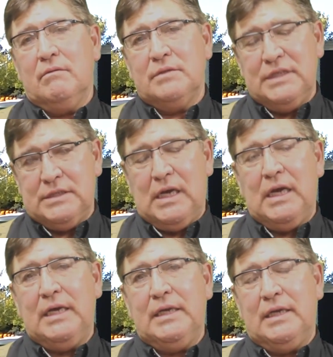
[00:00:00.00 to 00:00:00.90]

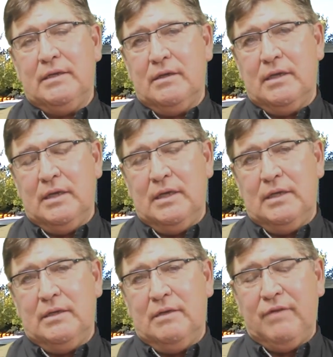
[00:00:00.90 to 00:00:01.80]
design
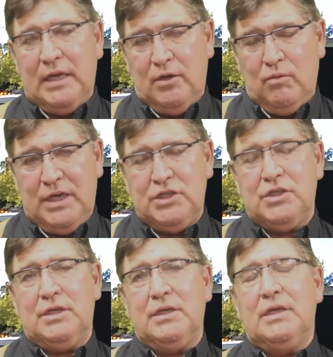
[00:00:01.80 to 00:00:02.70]
and
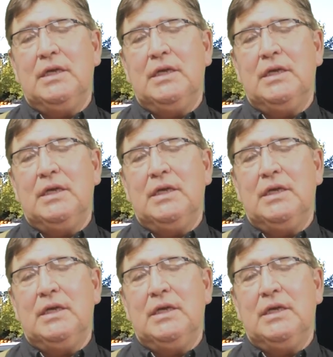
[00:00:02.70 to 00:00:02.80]
evaluation,